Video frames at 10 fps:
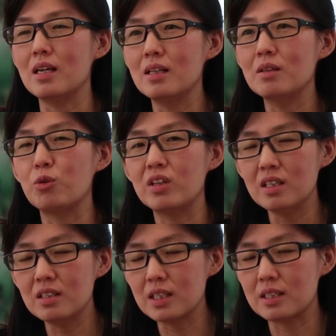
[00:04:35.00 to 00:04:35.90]
And
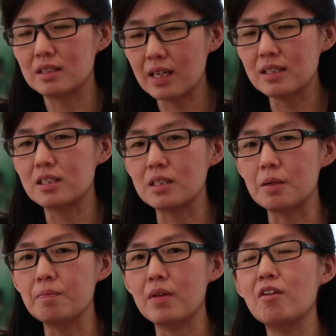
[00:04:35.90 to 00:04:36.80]
within that
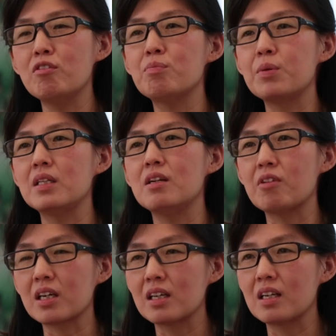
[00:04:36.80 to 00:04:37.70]
team,
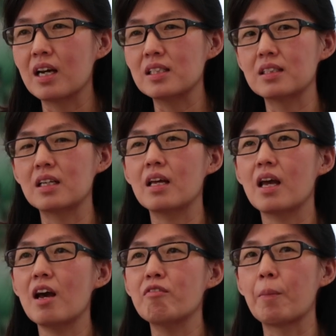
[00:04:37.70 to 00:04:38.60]
everybody recognized that
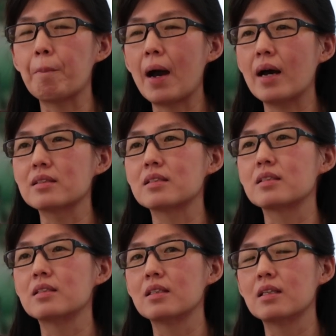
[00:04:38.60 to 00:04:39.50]
they have a
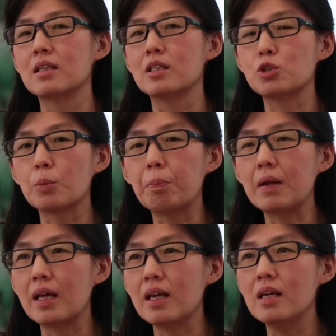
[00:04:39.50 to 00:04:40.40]
part to
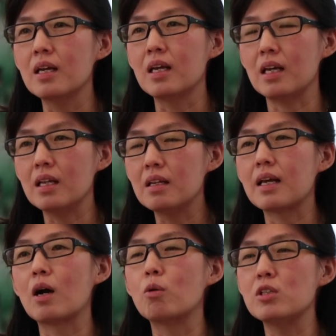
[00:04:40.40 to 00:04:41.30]
play
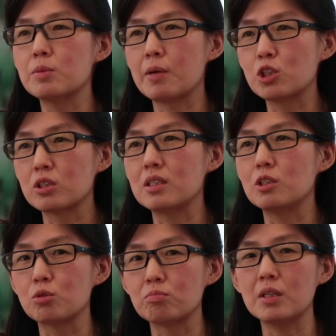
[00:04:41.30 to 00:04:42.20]
in their own
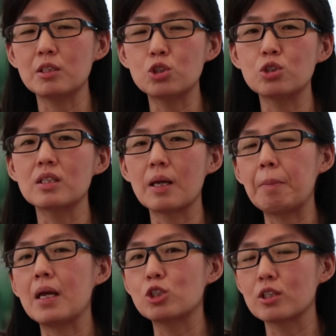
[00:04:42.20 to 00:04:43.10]
specialty to make sure
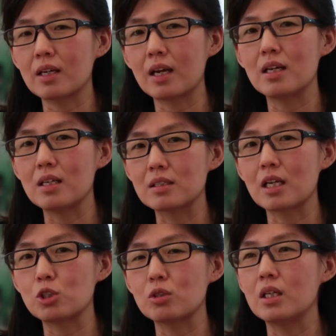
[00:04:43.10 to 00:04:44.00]
that patient care
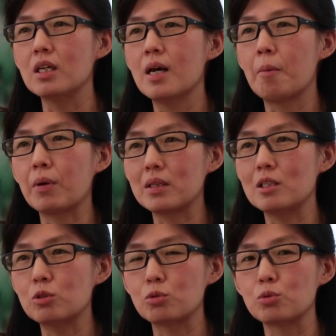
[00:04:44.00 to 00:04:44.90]
is actually
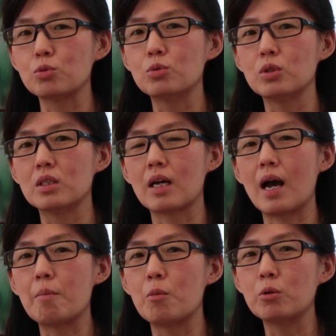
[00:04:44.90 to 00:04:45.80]
practiced to
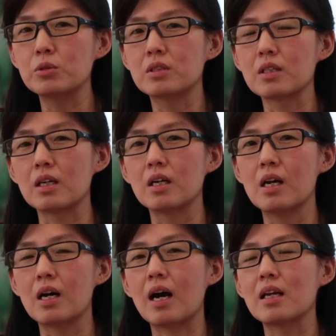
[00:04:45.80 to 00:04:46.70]
the utmost,
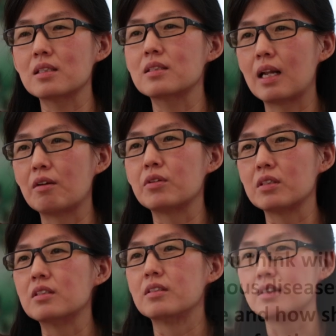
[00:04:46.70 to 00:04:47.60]
highest
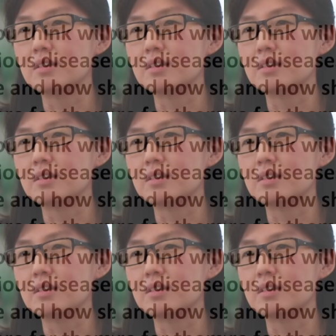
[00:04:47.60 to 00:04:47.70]
level.